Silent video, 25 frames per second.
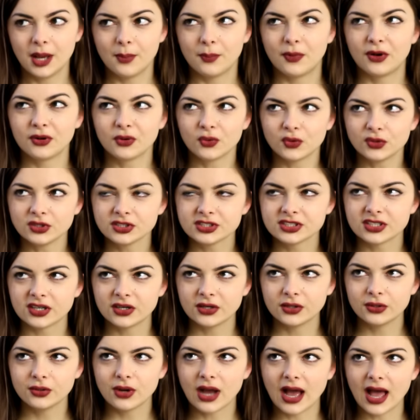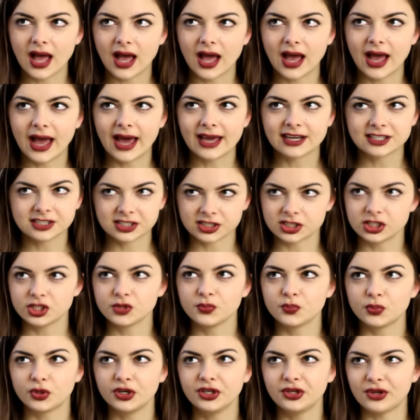but also at a
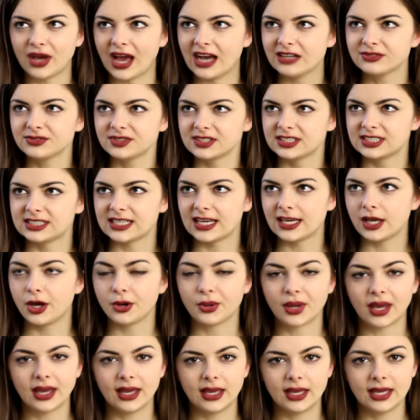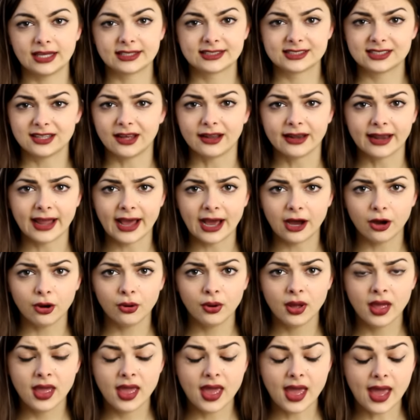certain point you have to say, okay, it's done now.